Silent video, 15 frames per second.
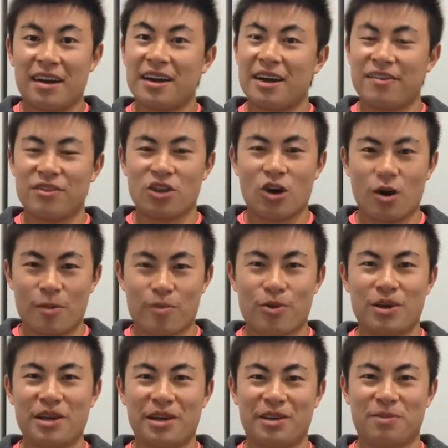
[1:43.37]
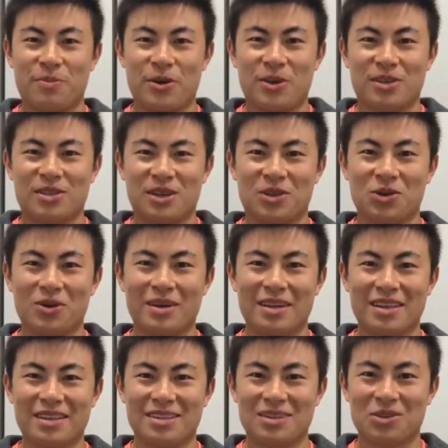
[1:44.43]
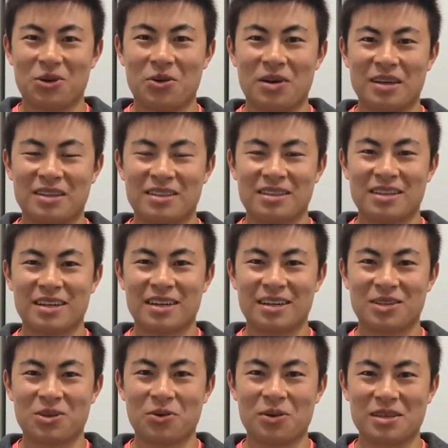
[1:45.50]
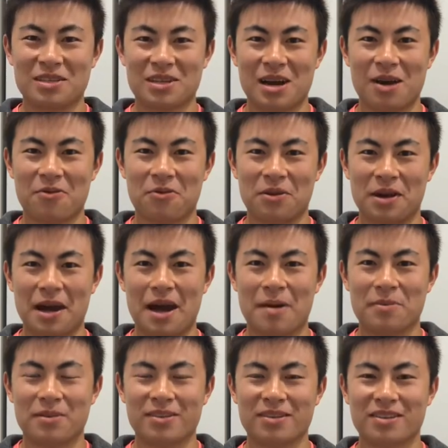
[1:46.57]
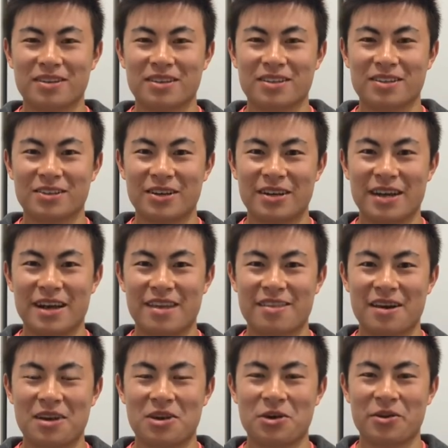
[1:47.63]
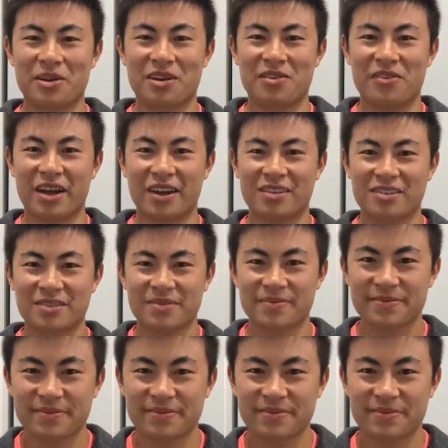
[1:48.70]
even though I'm pretty experienced at doing this, it's always tough when it happens. So yeah, thank you in advance.